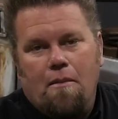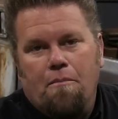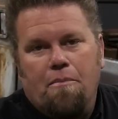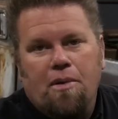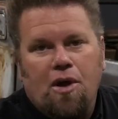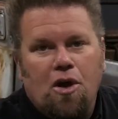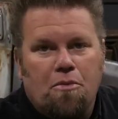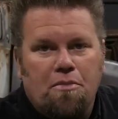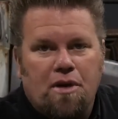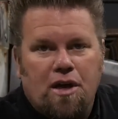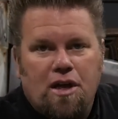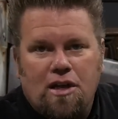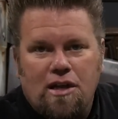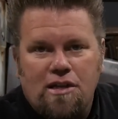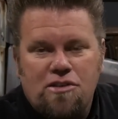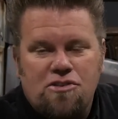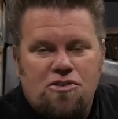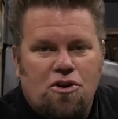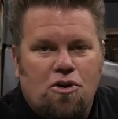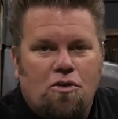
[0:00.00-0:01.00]
Bill
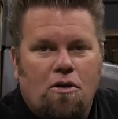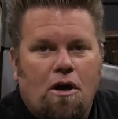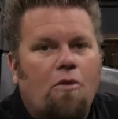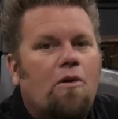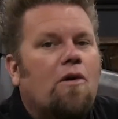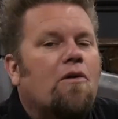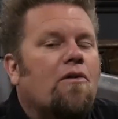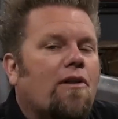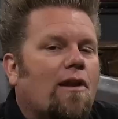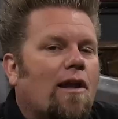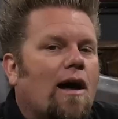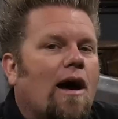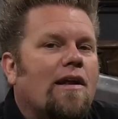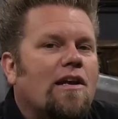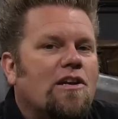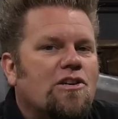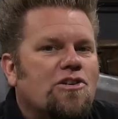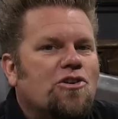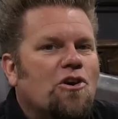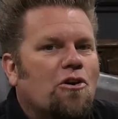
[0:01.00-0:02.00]
McClister, who I wheel with a lot,
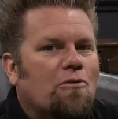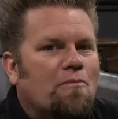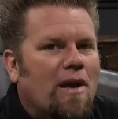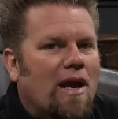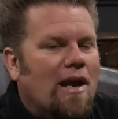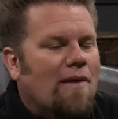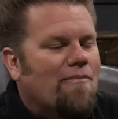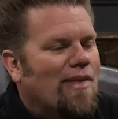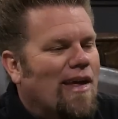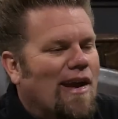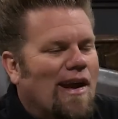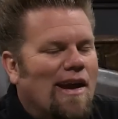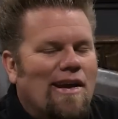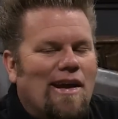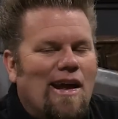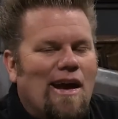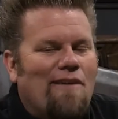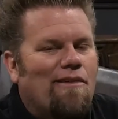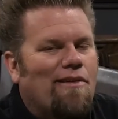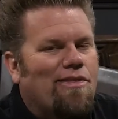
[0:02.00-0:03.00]
he showed me, and I
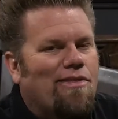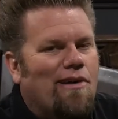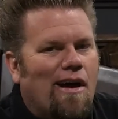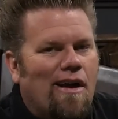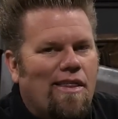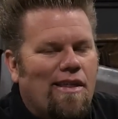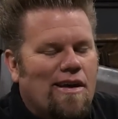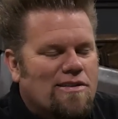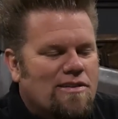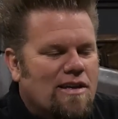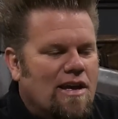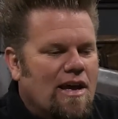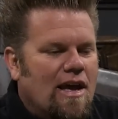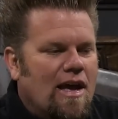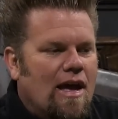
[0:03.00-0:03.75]
never thought of this.